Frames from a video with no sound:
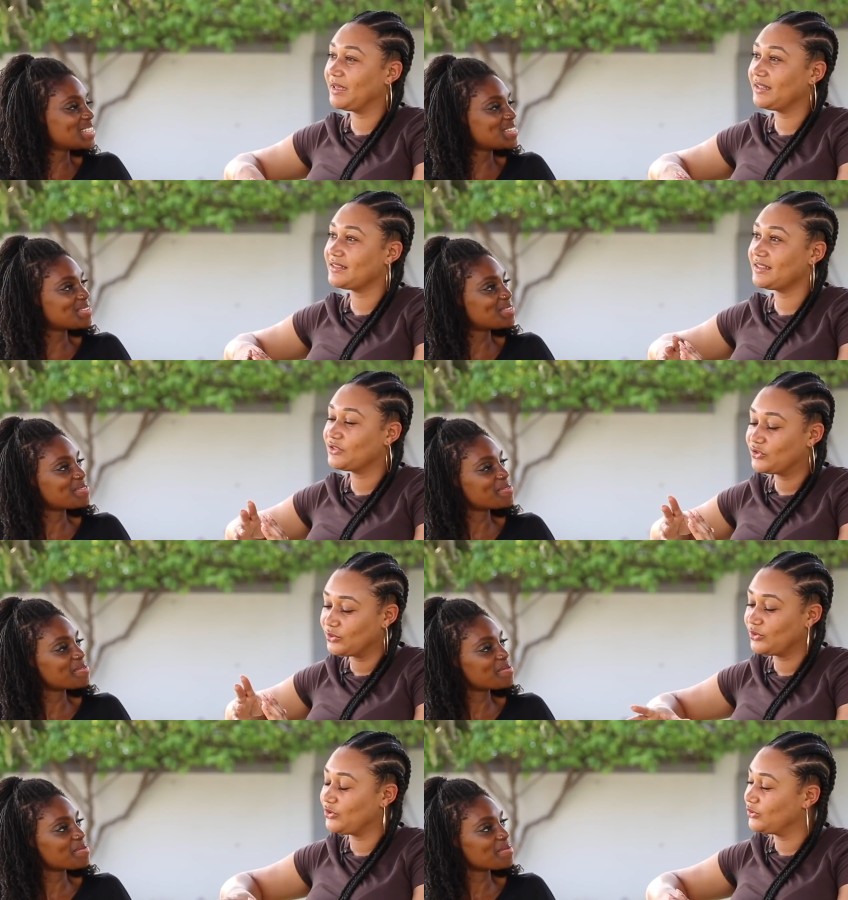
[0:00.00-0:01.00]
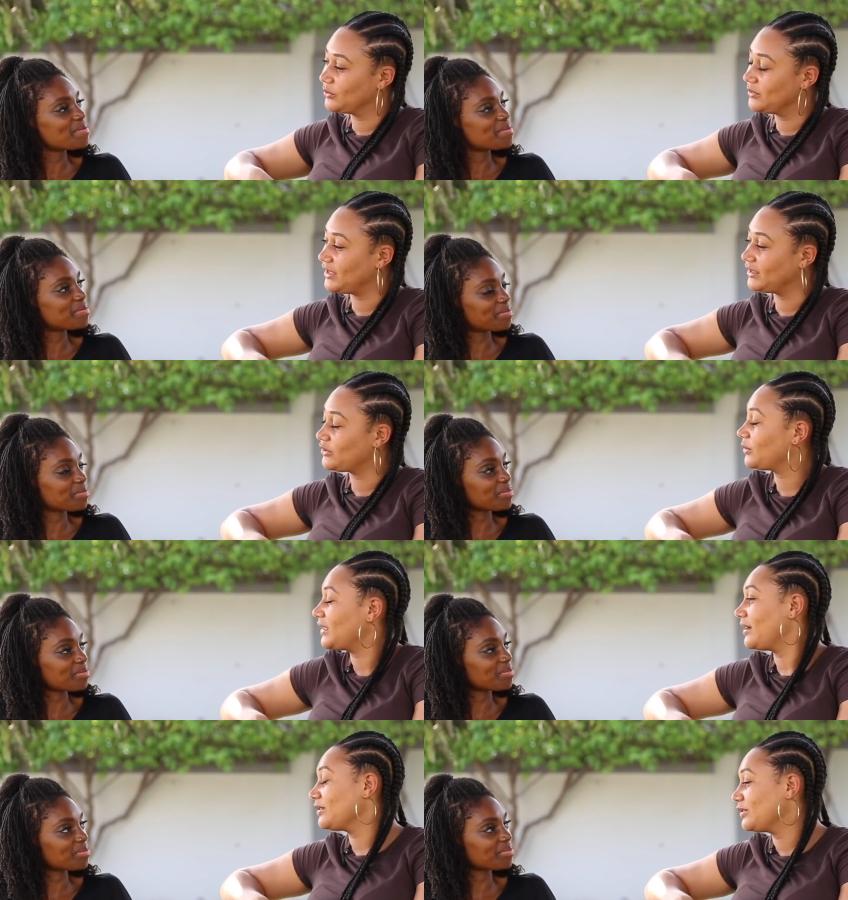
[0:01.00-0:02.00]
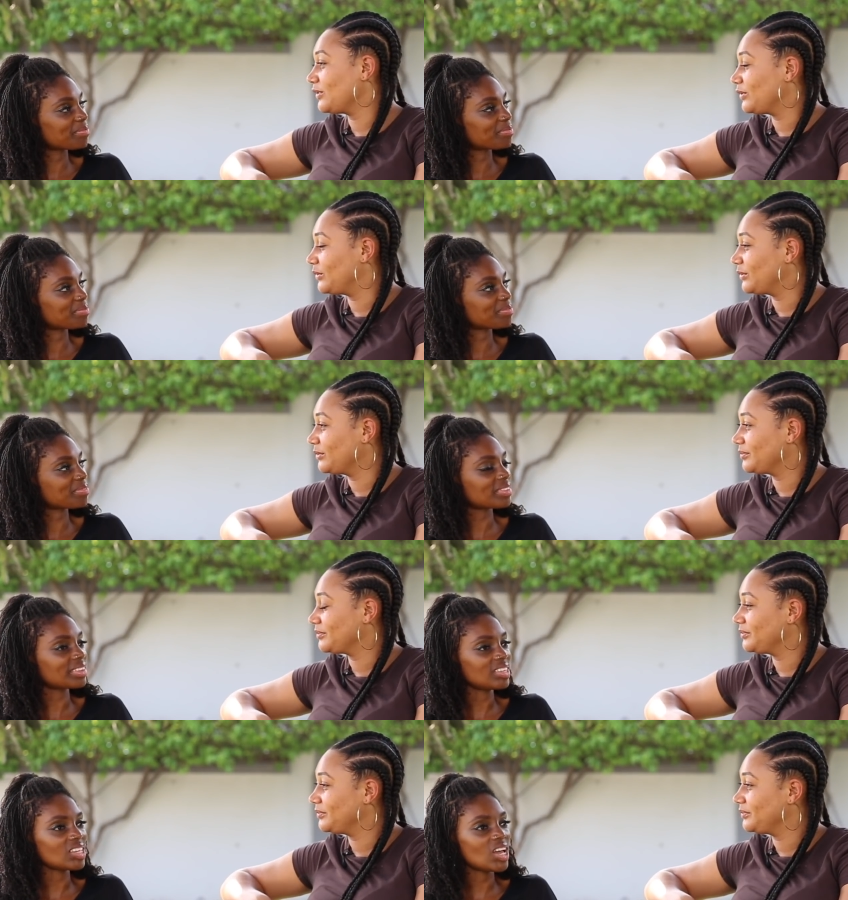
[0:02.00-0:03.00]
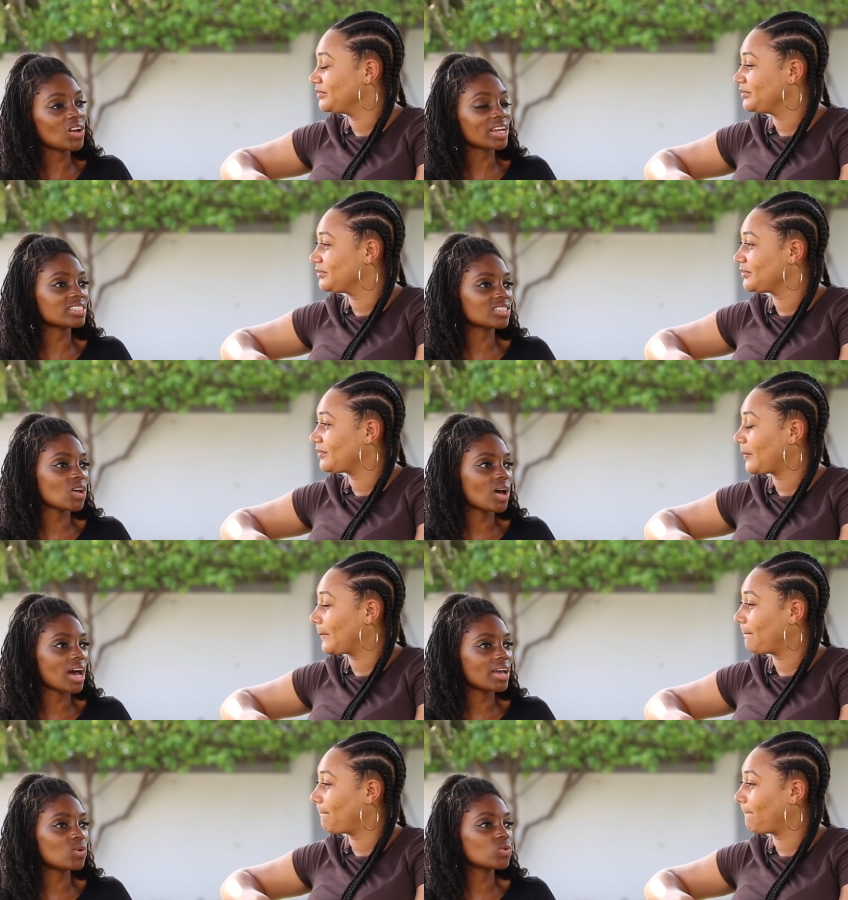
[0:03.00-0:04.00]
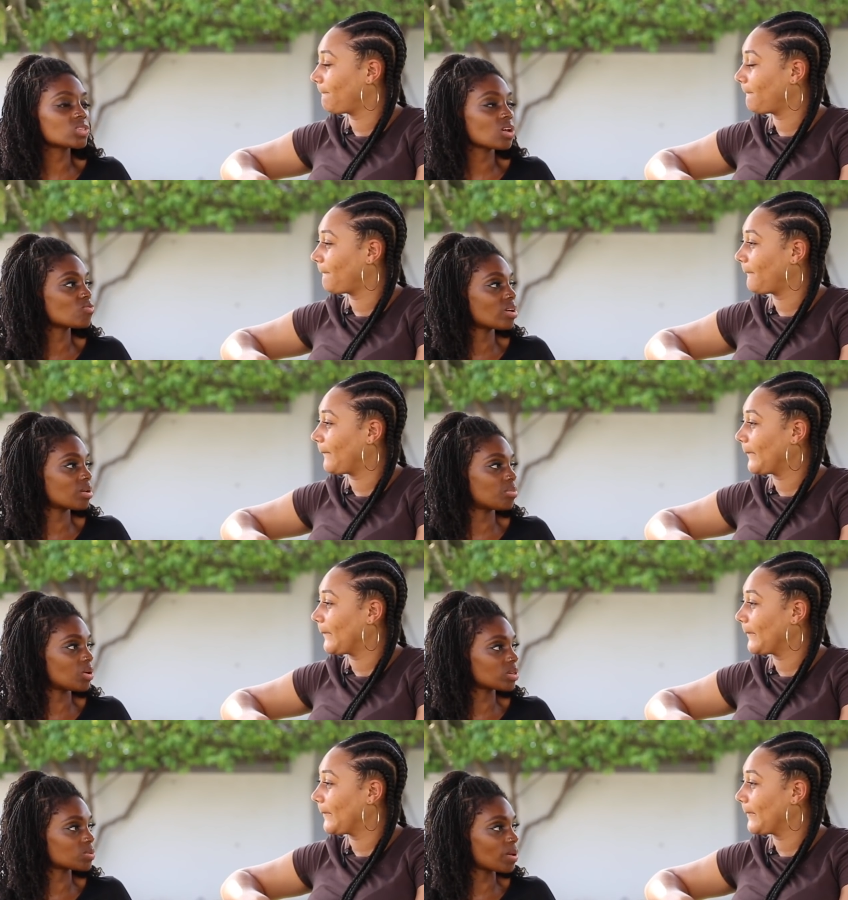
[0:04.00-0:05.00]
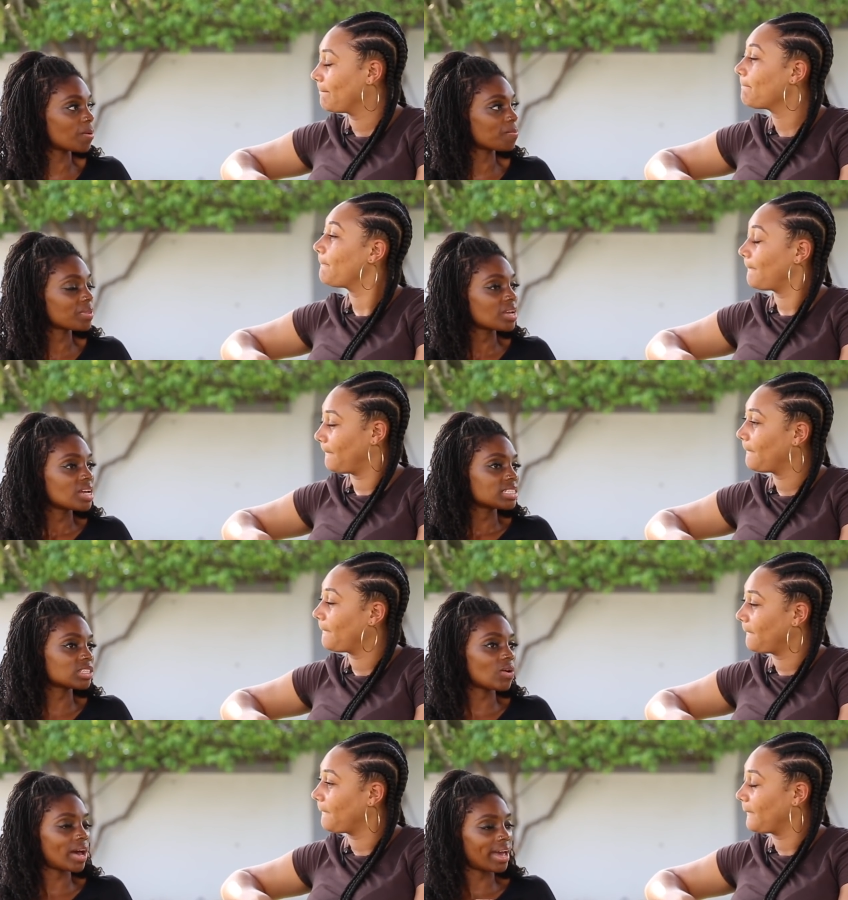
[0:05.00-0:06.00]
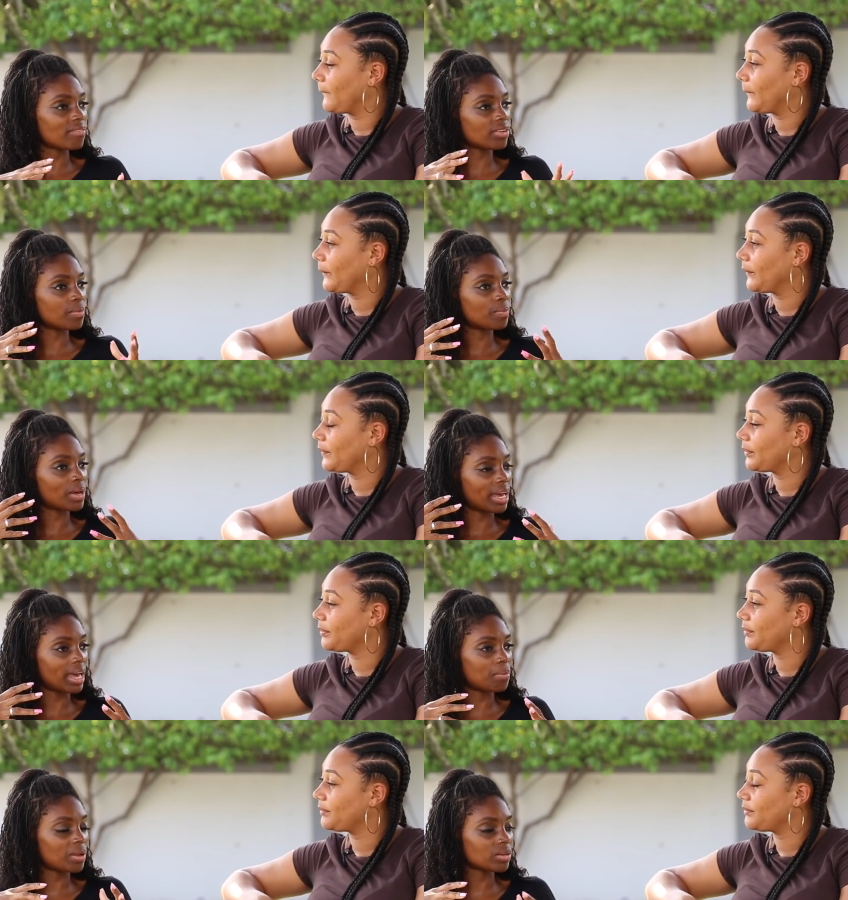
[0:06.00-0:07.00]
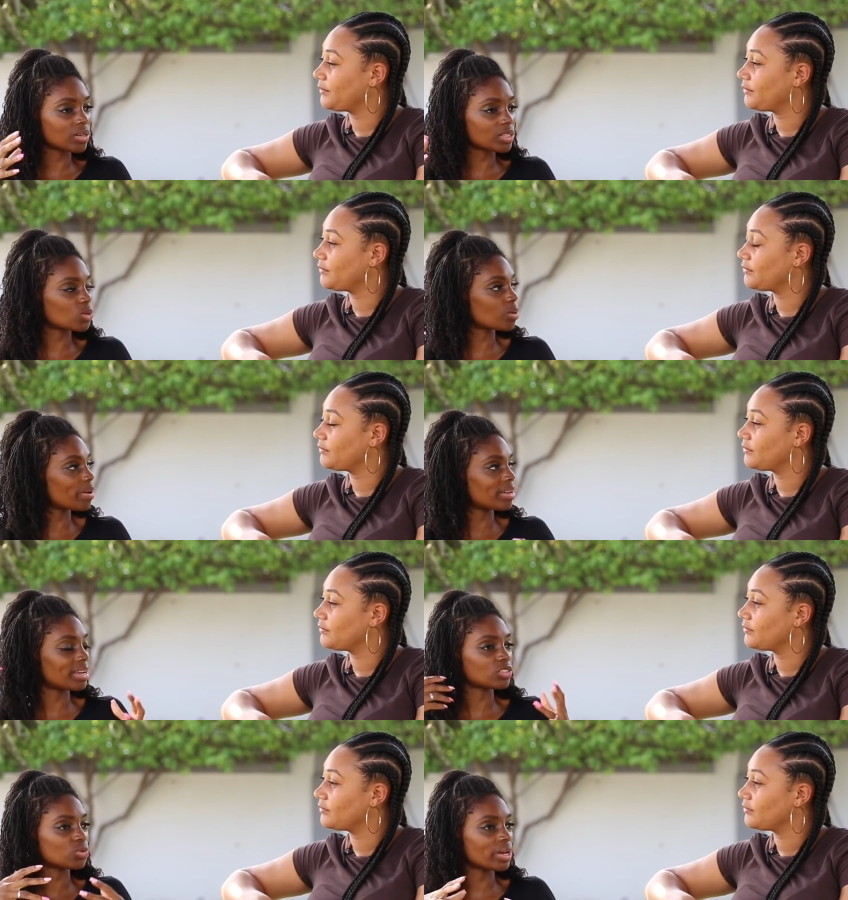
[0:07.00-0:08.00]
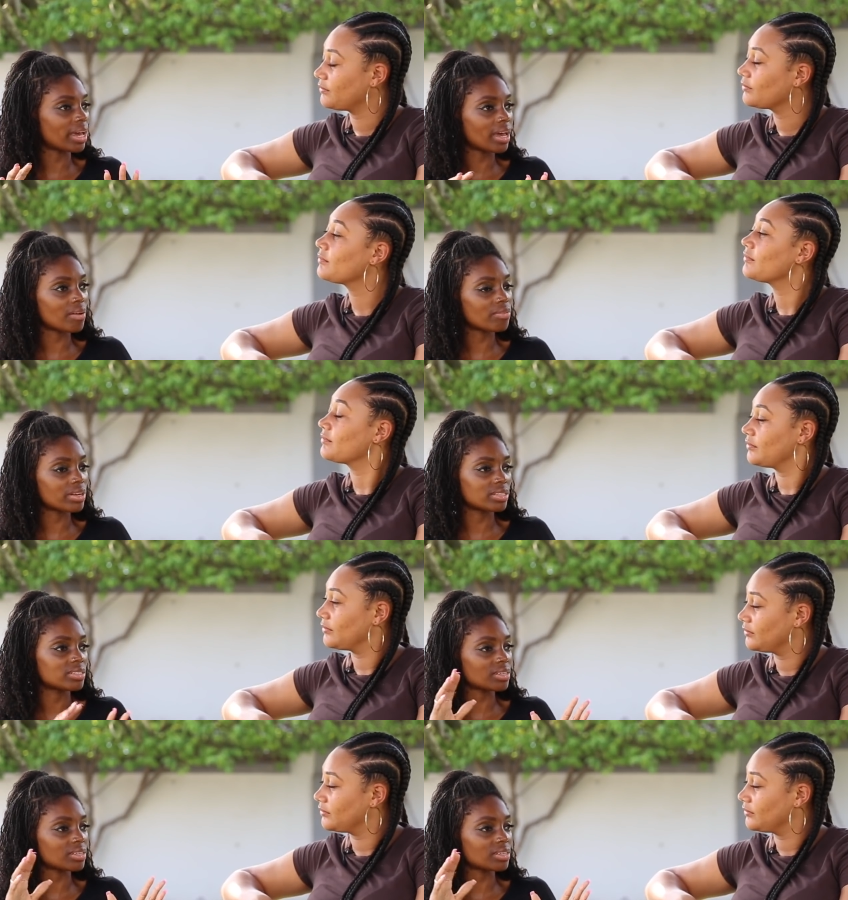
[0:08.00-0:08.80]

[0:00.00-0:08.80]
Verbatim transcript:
Speaker 1: managing two YouTube channels, what else do you do?
Speaker 2: Okay, so I also run a blog as well. So I have um, a hair blog, so I talk about natural hair and